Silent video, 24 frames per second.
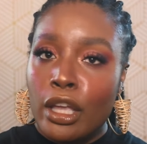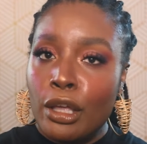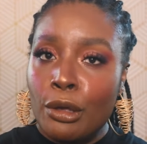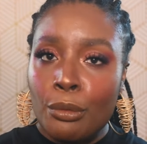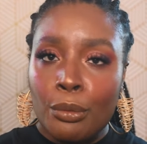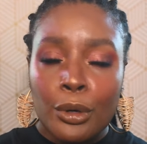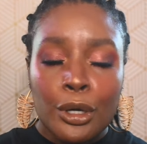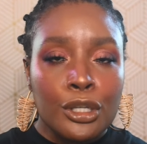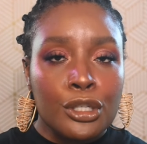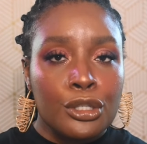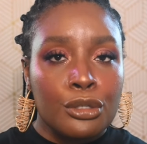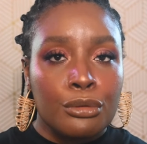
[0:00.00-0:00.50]

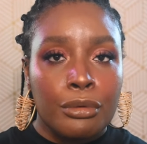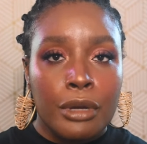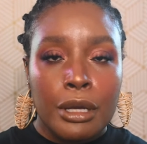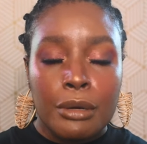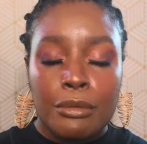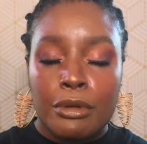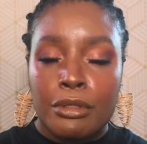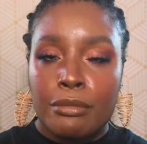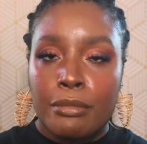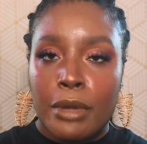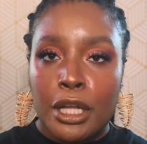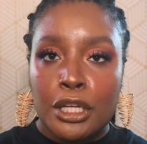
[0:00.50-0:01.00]
It works
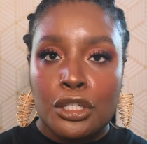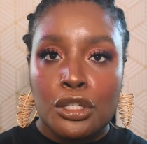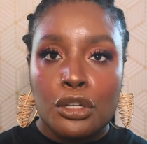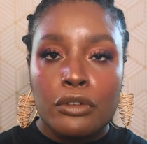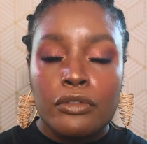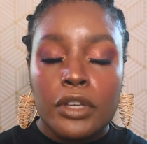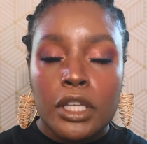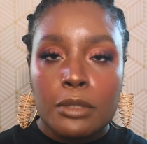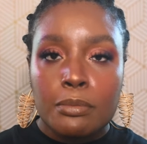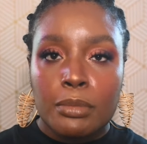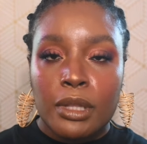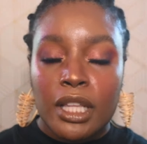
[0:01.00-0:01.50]
great with my
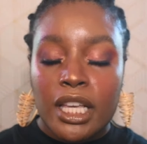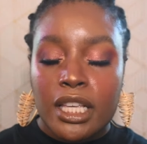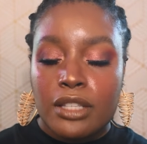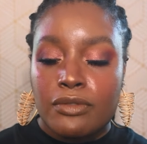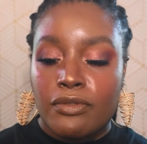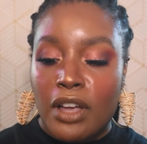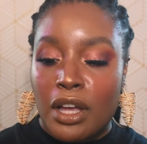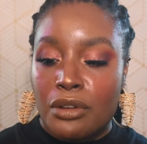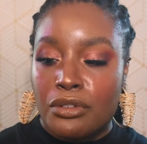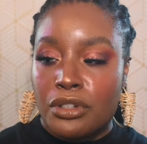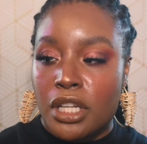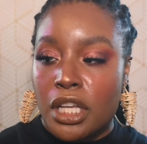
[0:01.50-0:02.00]
Juvia's
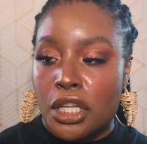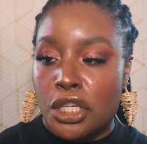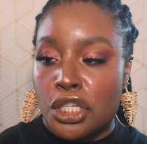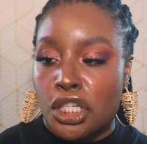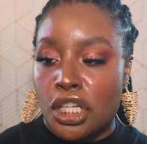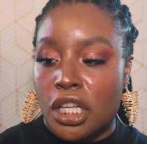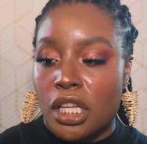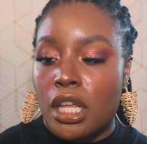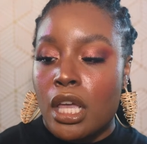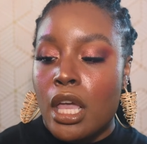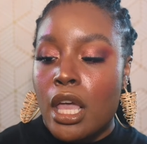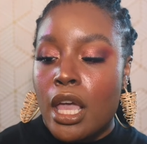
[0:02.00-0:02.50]
Place
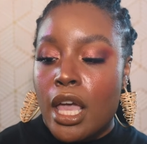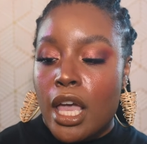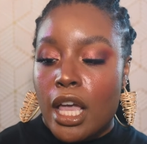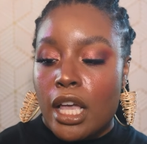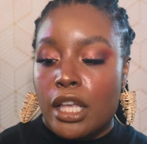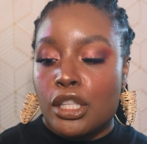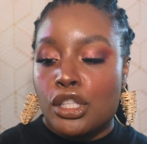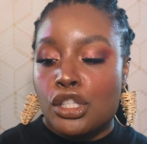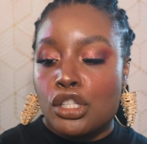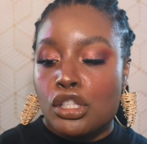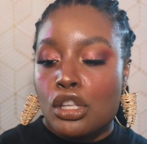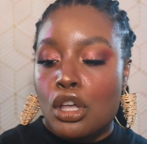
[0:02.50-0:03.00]
foundation.
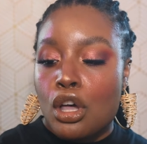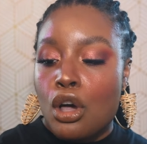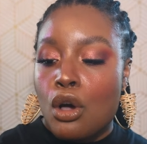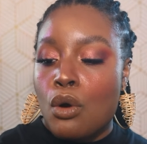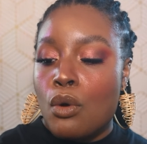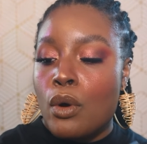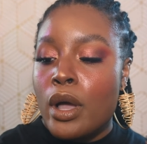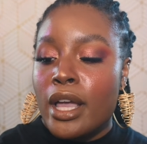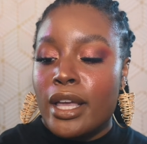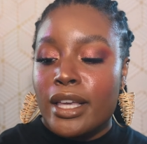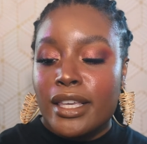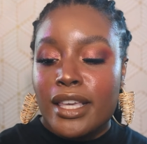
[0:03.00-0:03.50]
And
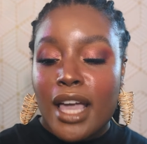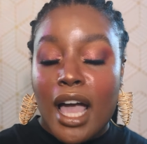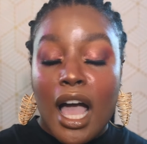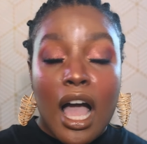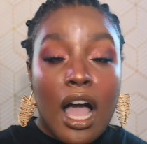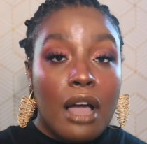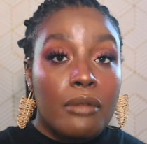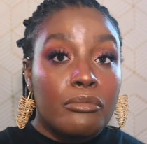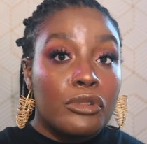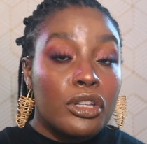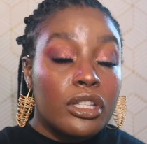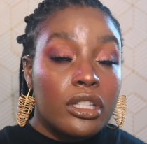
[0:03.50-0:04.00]
so,
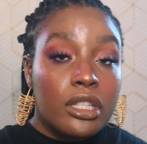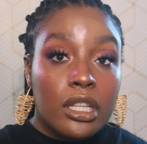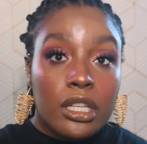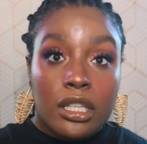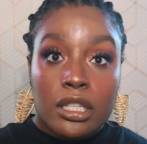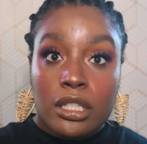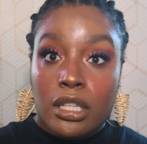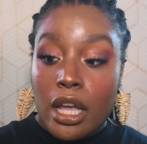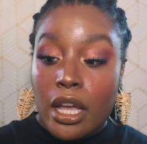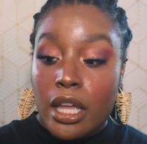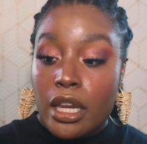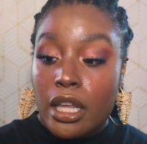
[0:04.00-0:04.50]
yeah, I'm just
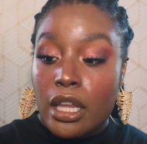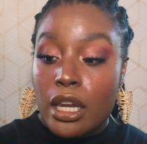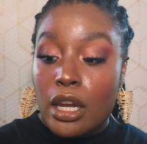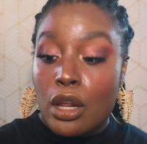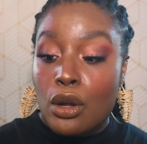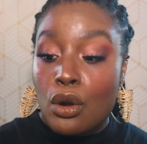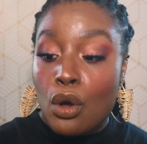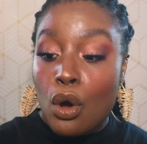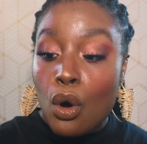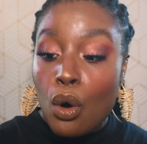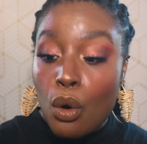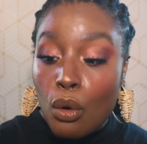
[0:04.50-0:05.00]

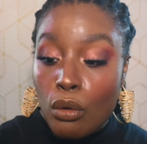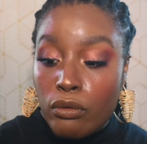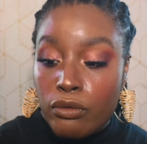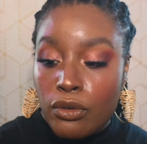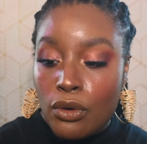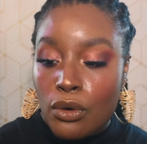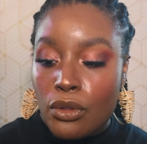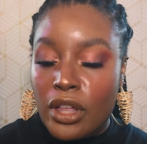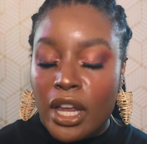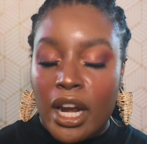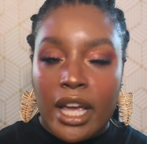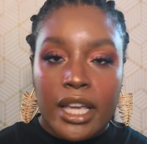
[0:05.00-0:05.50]
excited and
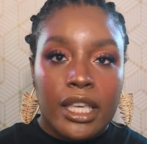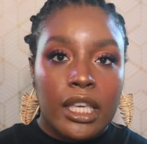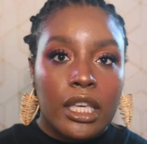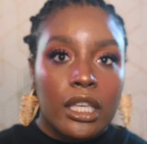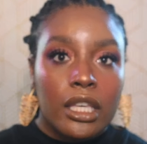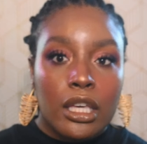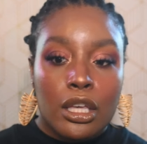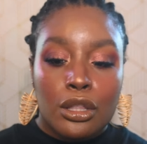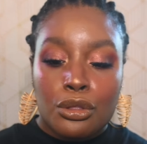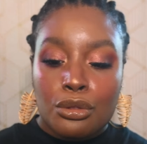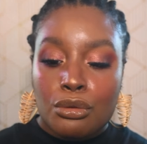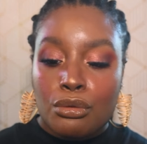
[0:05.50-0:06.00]
hopeful that I
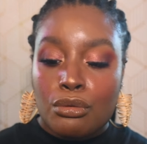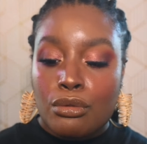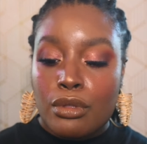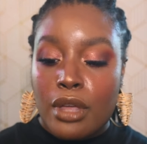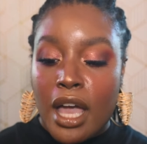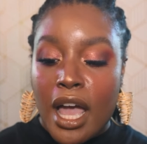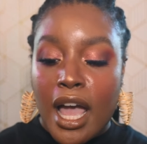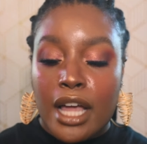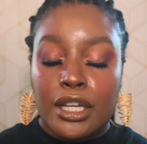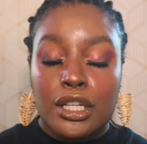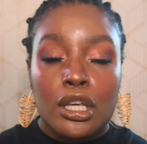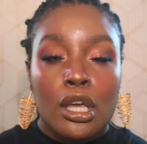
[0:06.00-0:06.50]
can get through
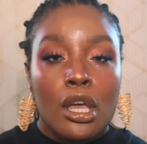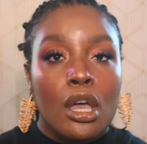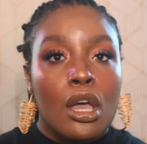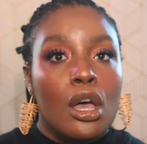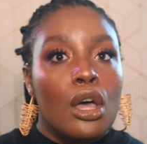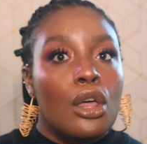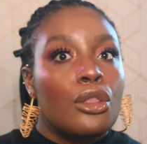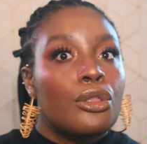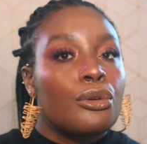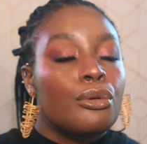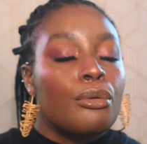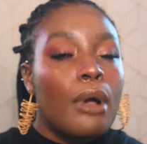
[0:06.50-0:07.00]
that
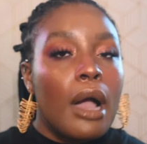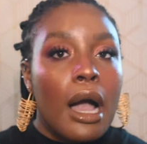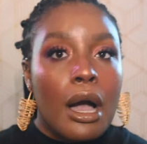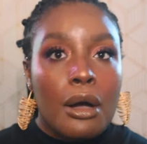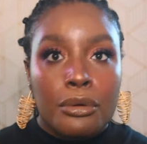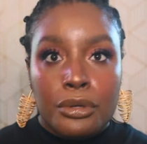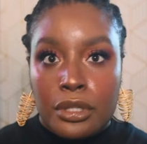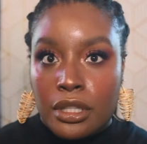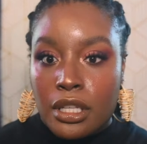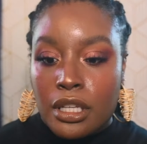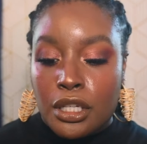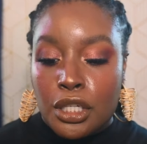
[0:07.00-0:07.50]

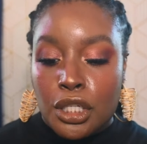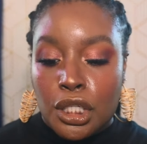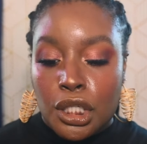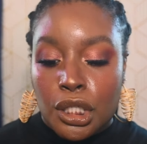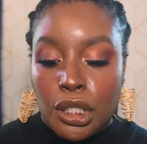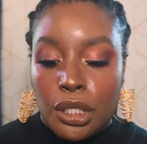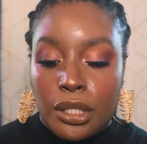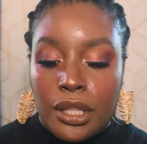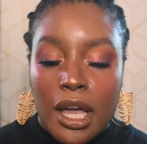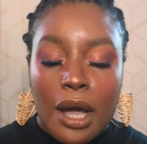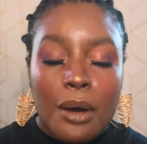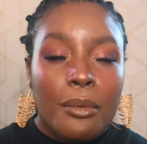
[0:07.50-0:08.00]
throughout this
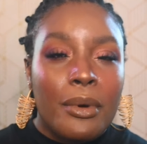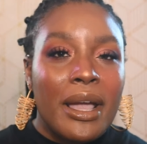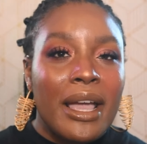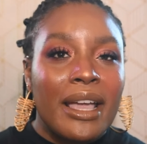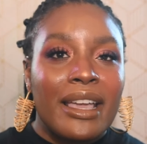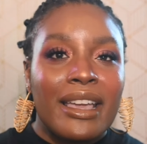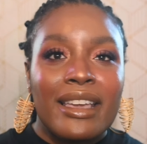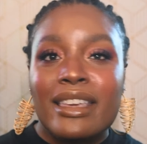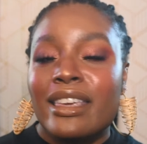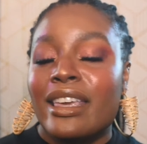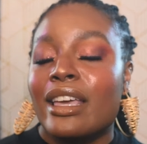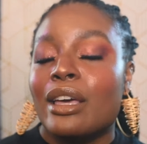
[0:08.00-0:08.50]
year. That way
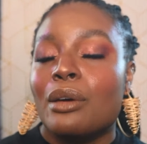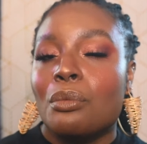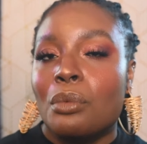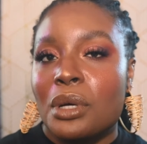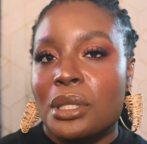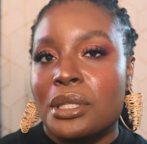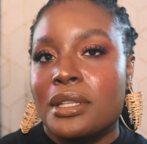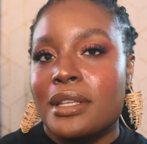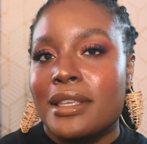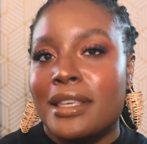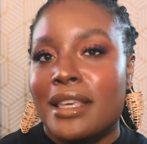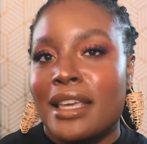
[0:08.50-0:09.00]
I can get
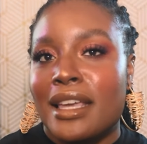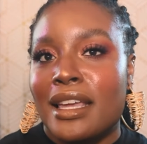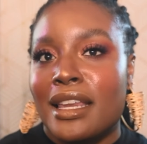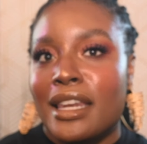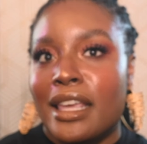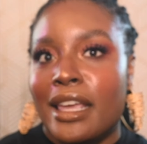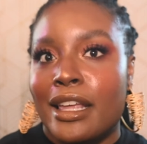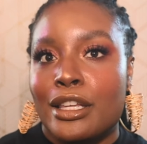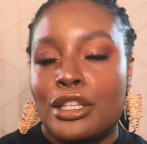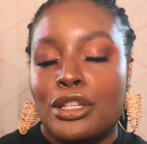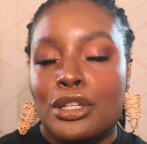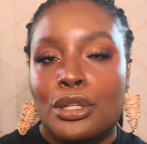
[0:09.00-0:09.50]
once
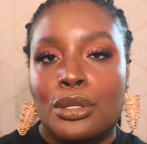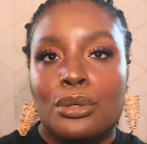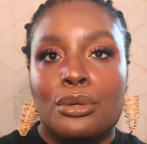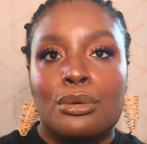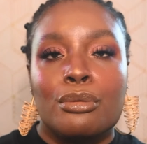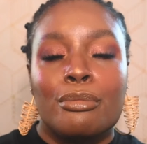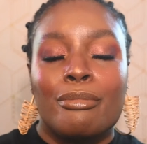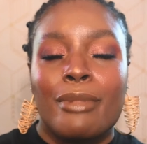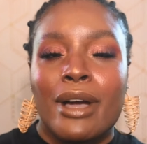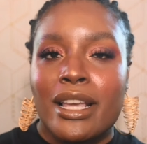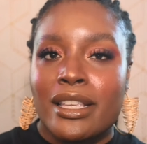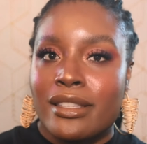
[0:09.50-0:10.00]
again
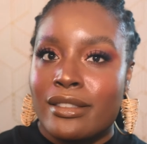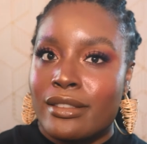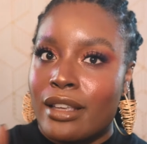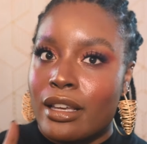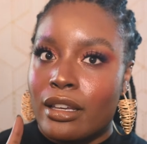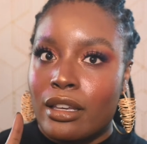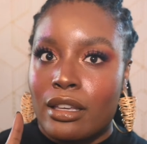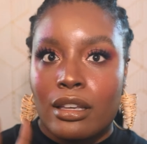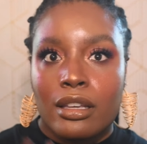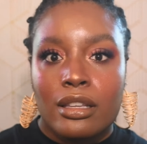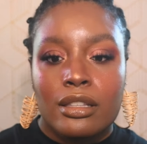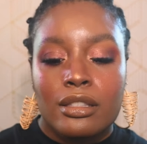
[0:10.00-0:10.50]
into my
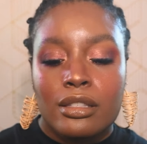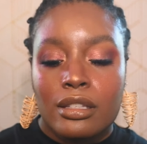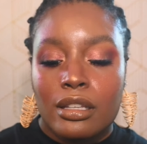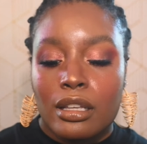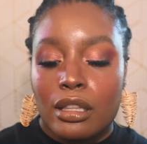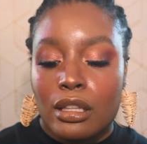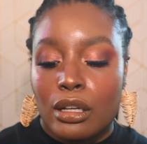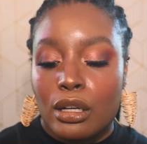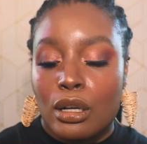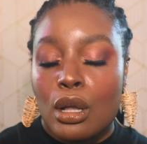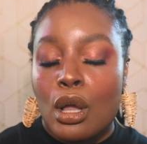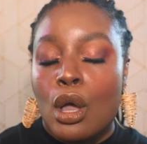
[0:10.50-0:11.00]
second
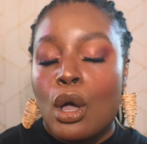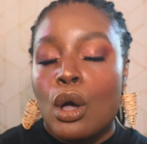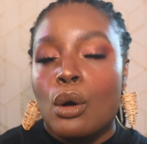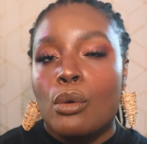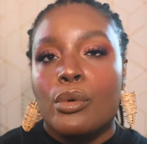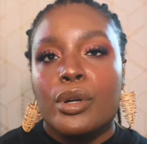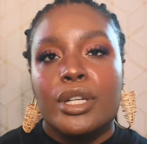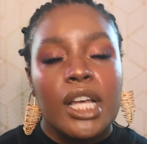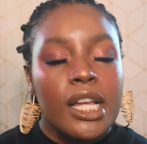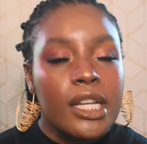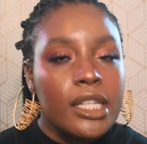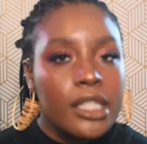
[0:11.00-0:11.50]
concealer,
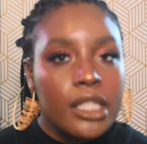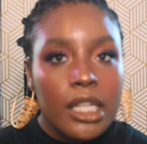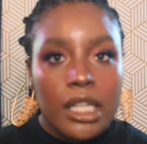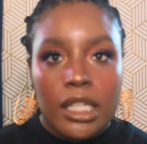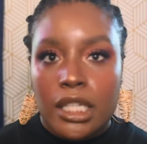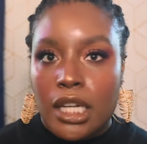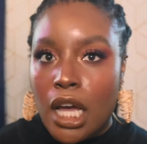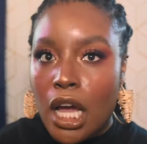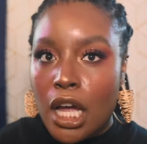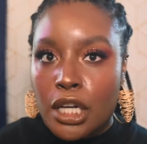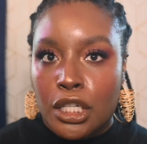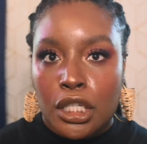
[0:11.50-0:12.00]
which I
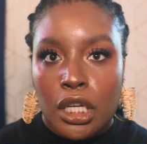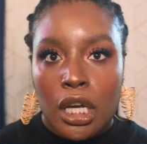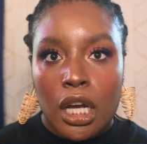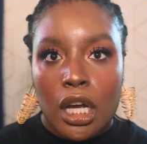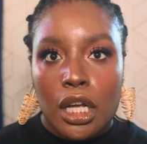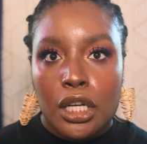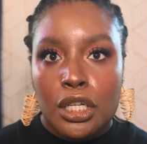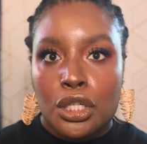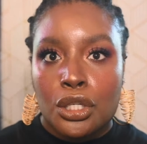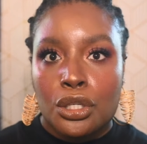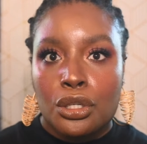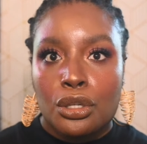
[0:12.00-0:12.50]
did not
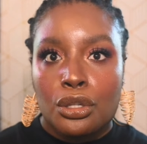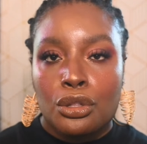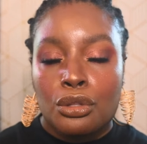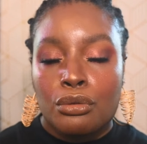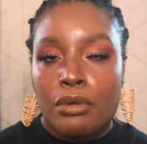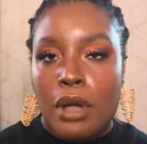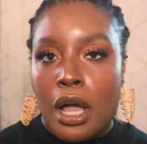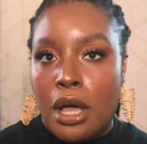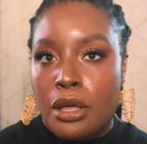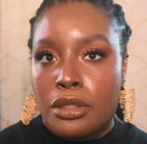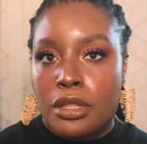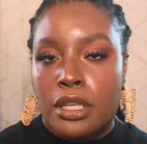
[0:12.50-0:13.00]
touch
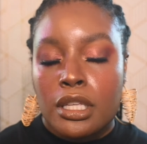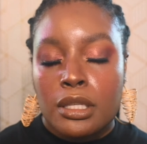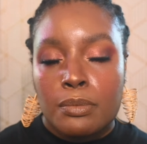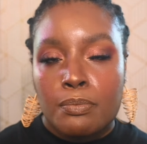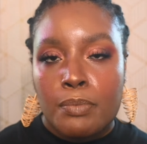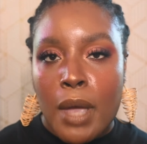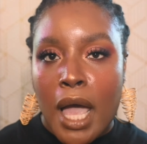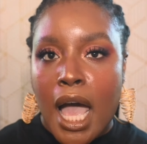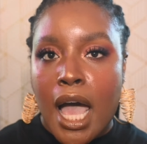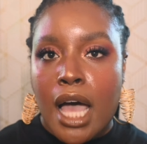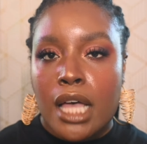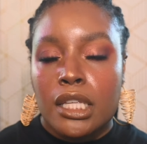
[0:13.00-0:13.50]
throughout this
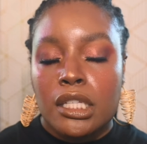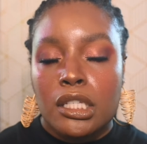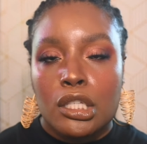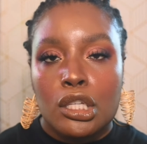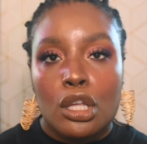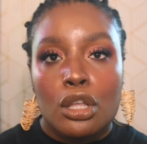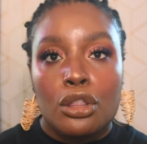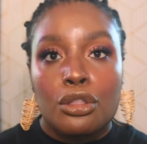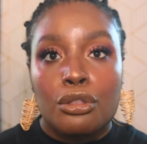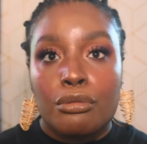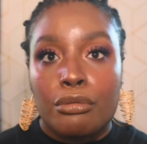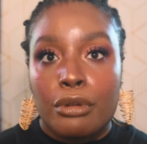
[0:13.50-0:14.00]

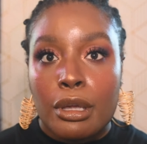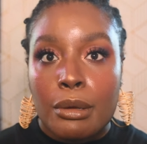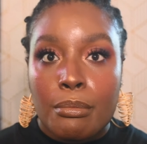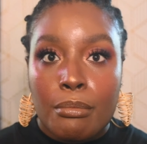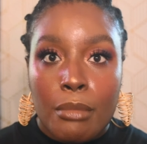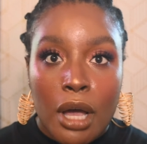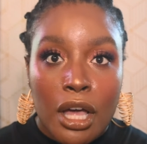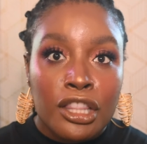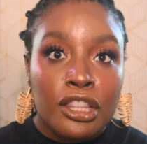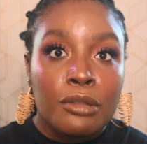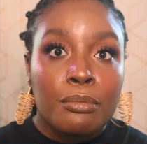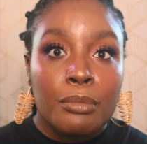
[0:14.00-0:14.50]
past 3
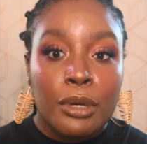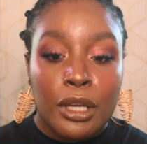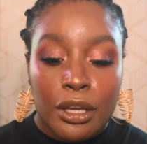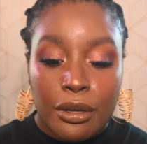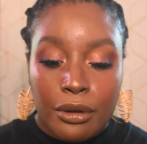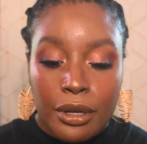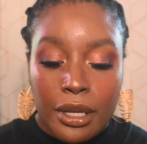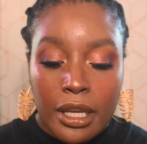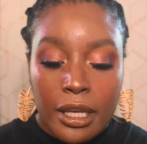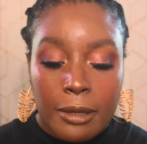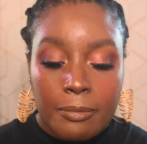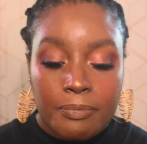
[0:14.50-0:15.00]
month
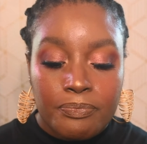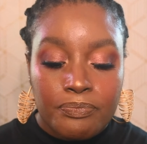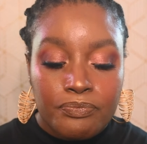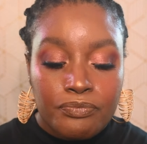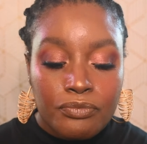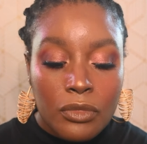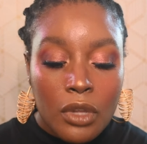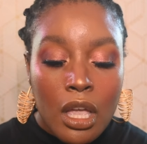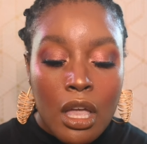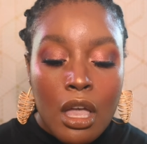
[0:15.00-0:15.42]
period.